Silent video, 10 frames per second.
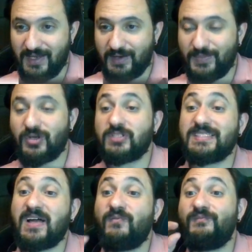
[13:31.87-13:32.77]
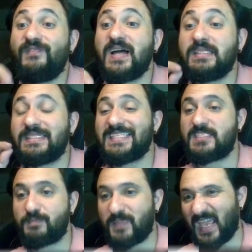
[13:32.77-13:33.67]
because someone
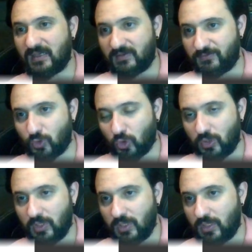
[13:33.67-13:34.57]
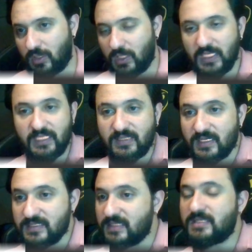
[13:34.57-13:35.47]
is paying for. It
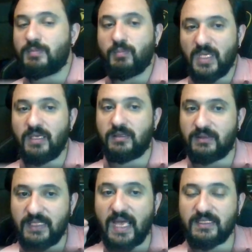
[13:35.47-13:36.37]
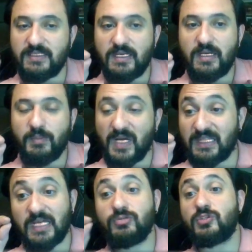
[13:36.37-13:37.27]
doesn't mean that
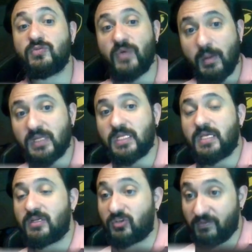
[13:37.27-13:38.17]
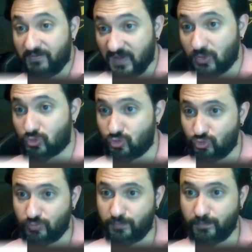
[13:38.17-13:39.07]
Palladio's family refused.
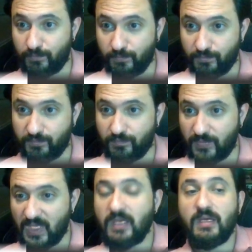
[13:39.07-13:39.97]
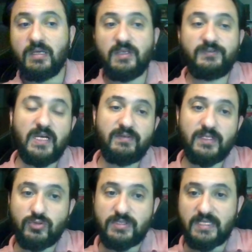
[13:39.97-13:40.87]
If I
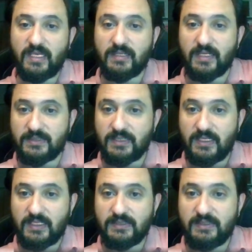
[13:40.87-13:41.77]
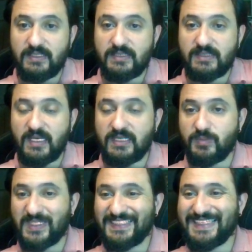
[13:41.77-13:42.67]
want to say that this
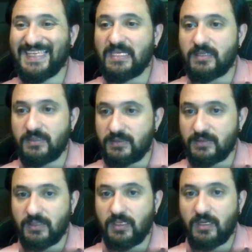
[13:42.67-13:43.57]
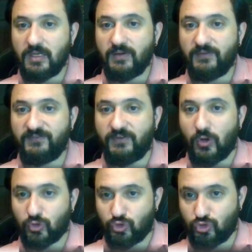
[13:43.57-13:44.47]
statement is
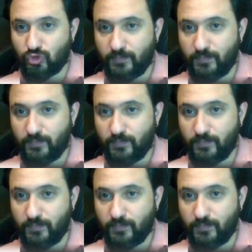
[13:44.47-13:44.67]
false,